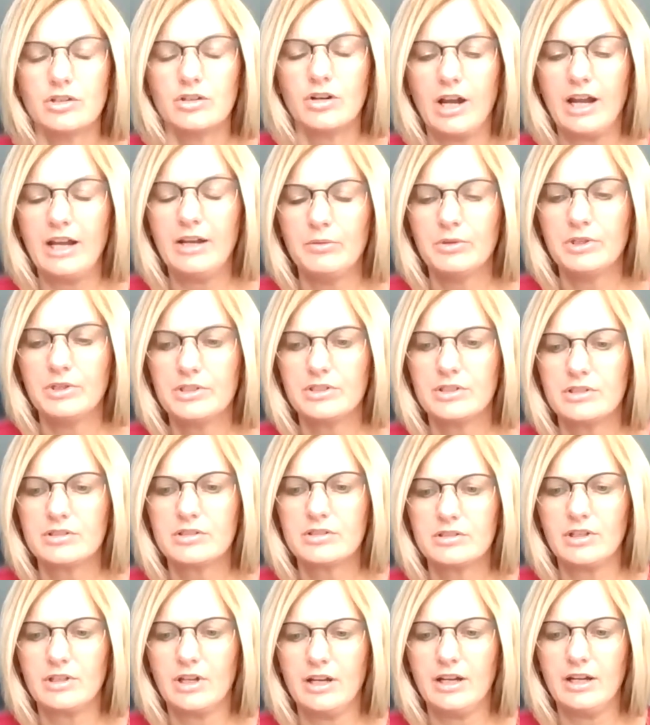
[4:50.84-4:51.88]
add that
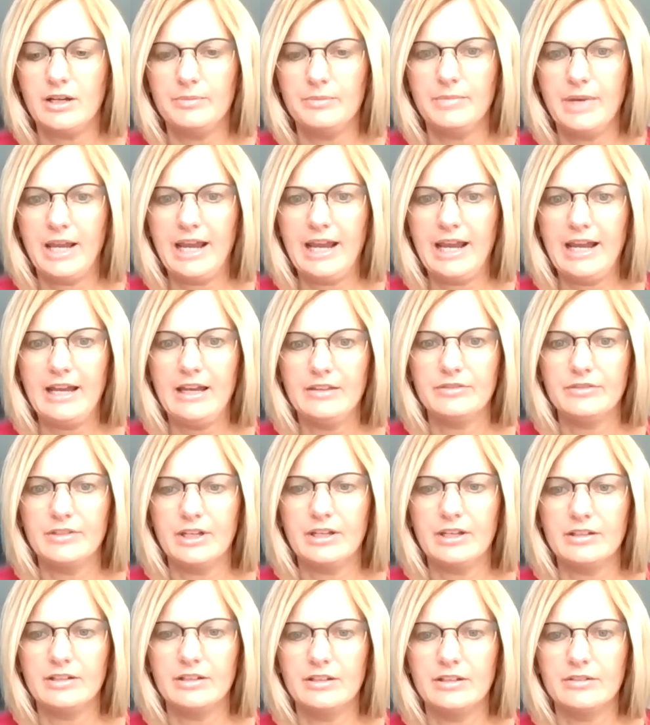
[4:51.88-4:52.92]
if, as a
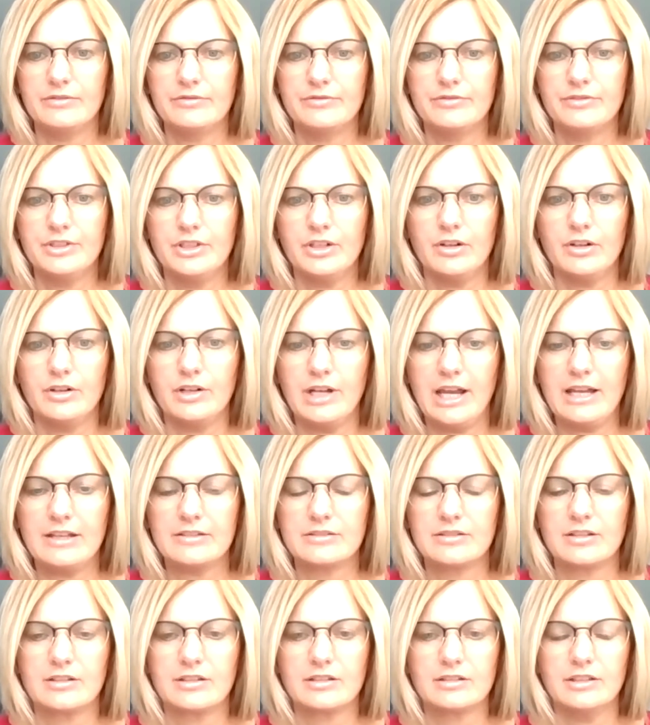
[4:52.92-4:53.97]
clinician, if you do
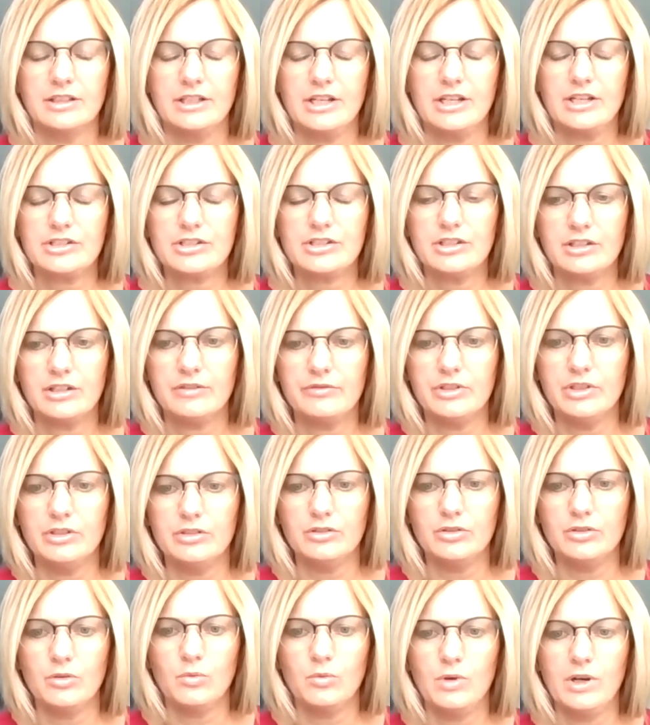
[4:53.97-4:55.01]
want more
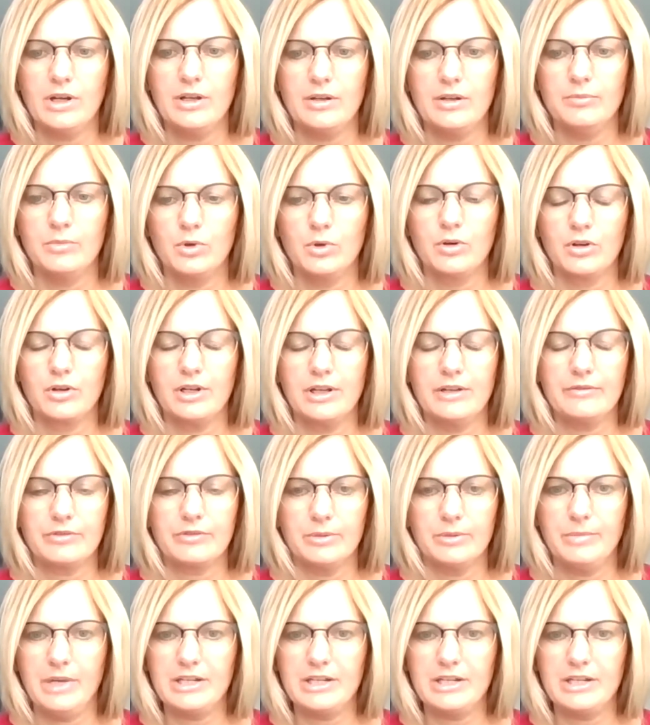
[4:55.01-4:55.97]
information as far as outcomes